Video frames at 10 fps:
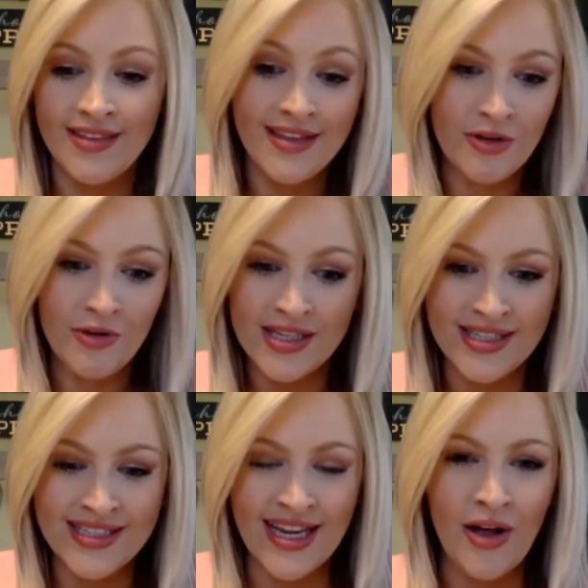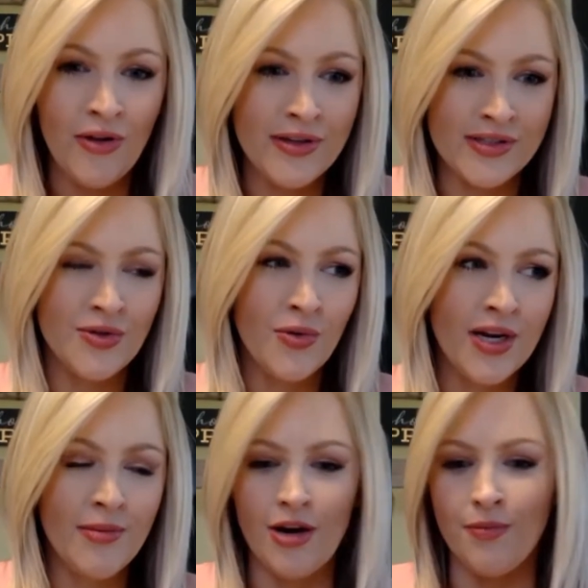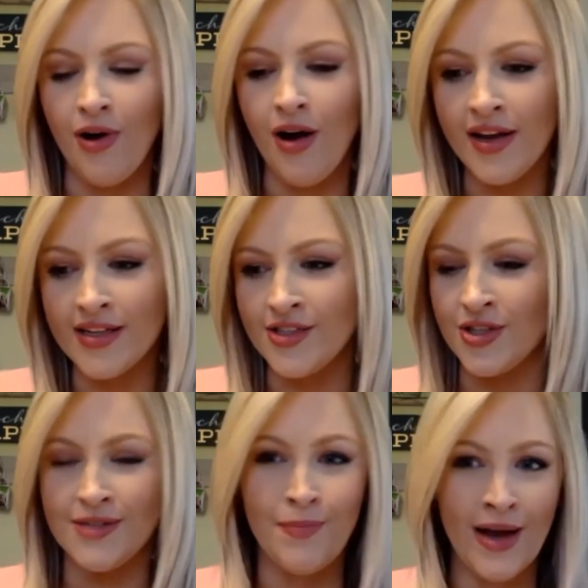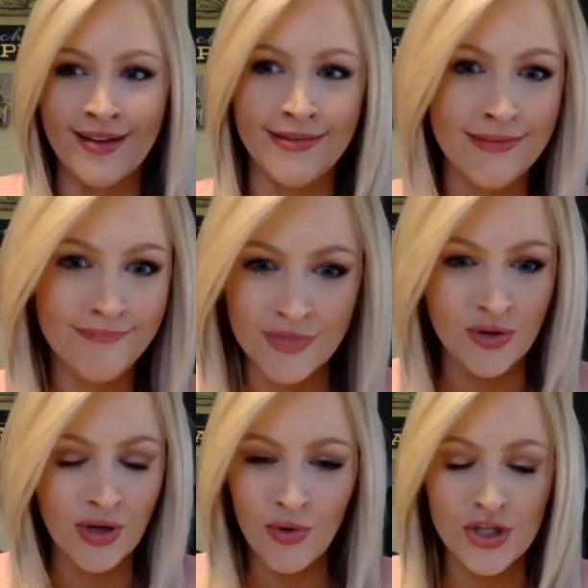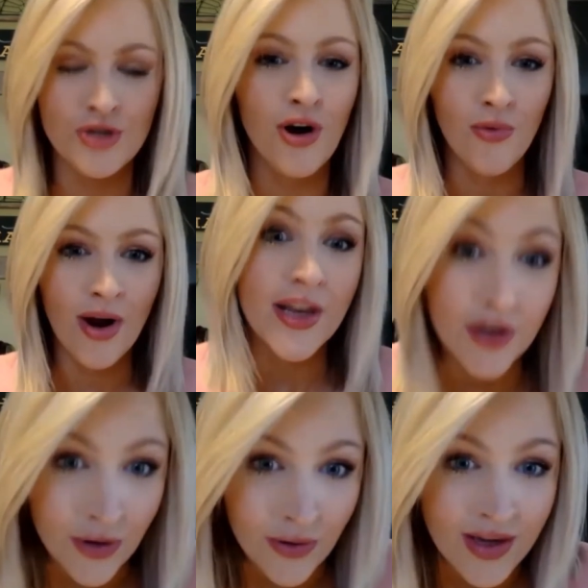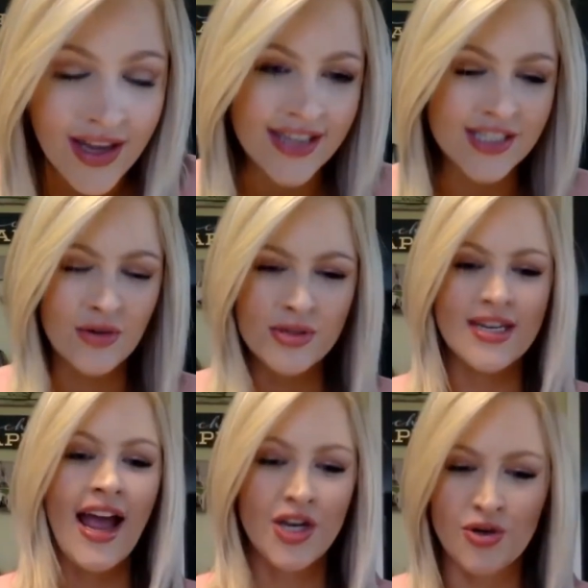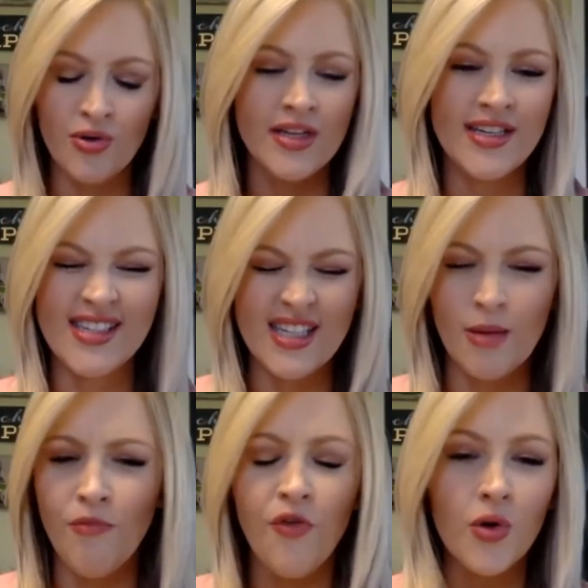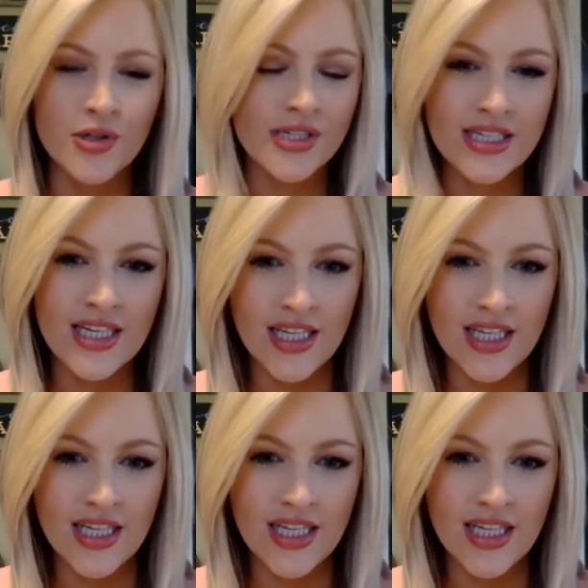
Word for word: you get to tell a story about a product just by doing what you already do. And so it's natural and it doesn't seem forced.